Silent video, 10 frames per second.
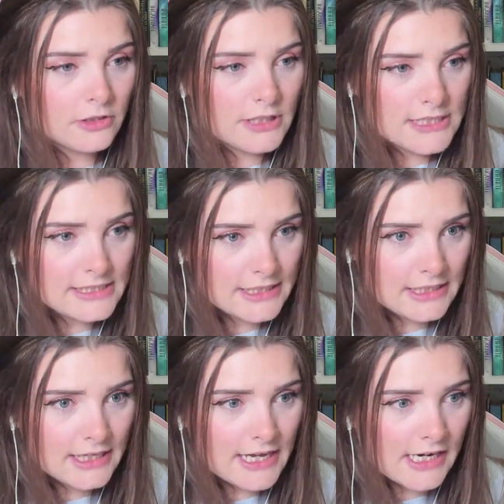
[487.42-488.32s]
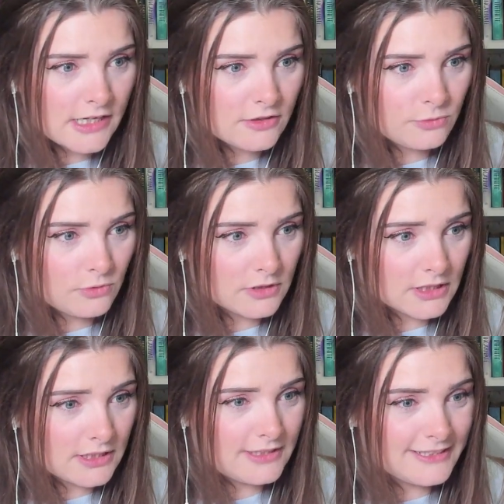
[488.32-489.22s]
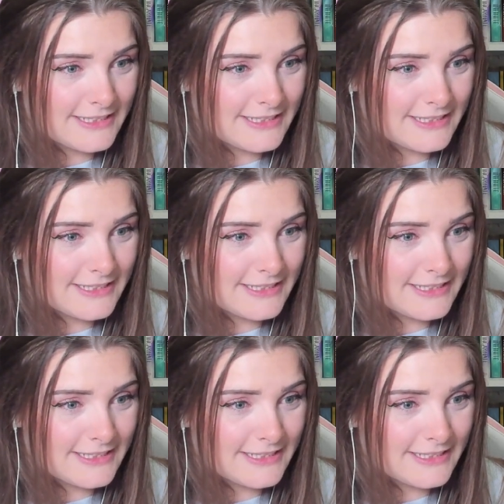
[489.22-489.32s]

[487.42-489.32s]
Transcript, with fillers: god, is he gonna get out of the water